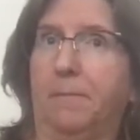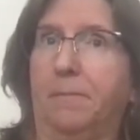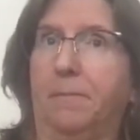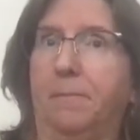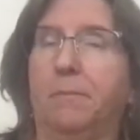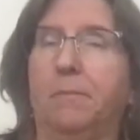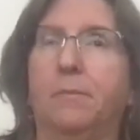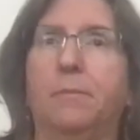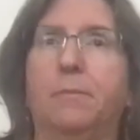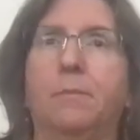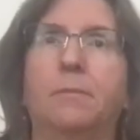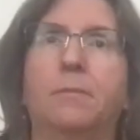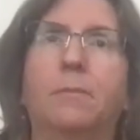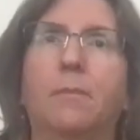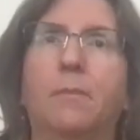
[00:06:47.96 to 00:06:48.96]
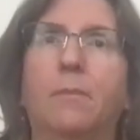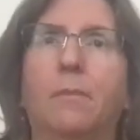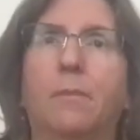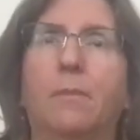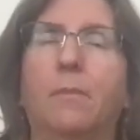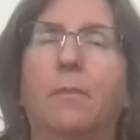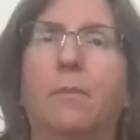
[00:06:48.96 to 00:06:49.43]

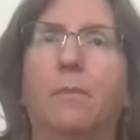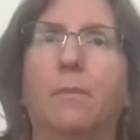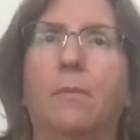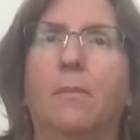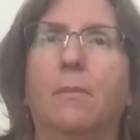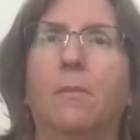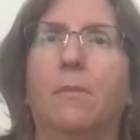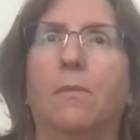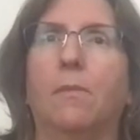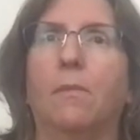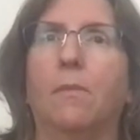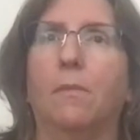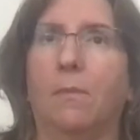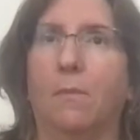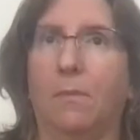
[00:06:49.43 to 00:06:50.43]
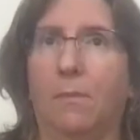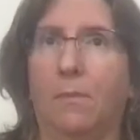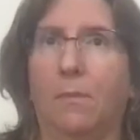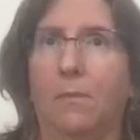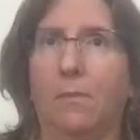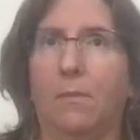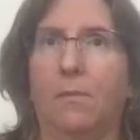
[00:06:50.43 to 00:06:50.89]

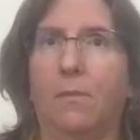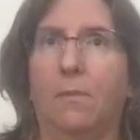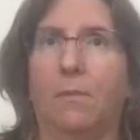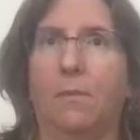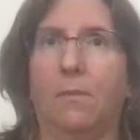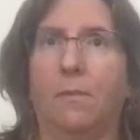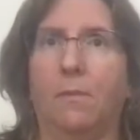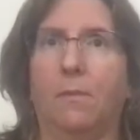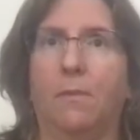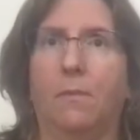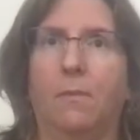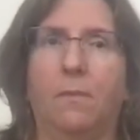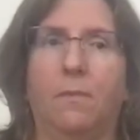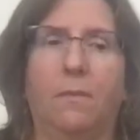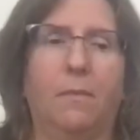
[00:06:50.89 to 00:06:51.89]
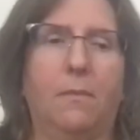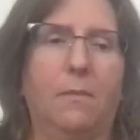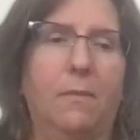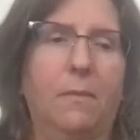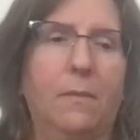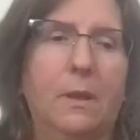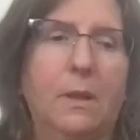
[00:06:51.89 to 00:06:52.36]

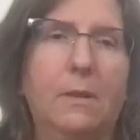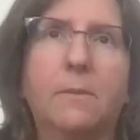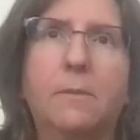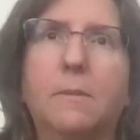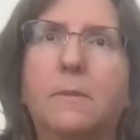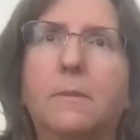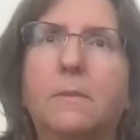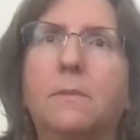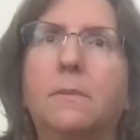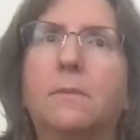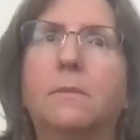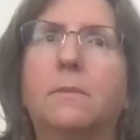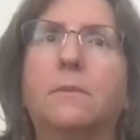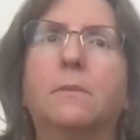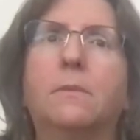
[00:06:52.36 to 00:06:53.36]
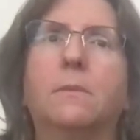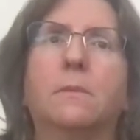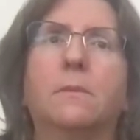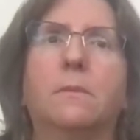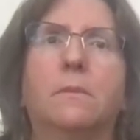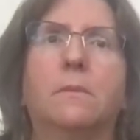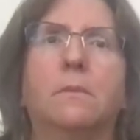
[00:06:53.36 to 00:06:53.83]

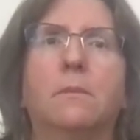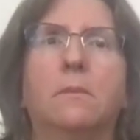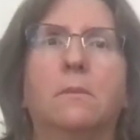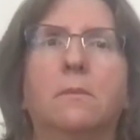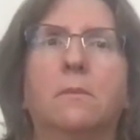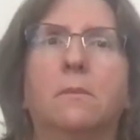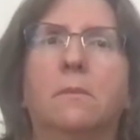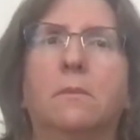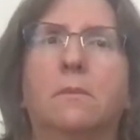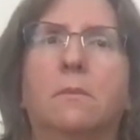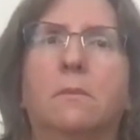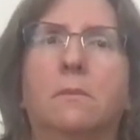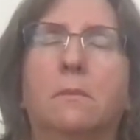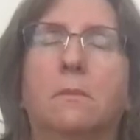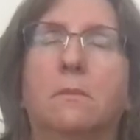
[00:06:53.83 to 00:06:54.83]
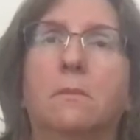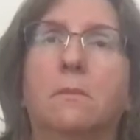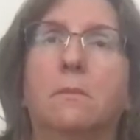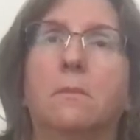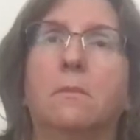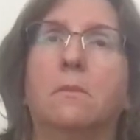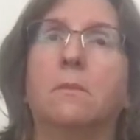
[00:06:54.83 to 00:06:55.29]

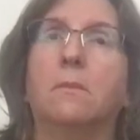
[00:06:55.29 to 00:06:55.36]
(no one is talking)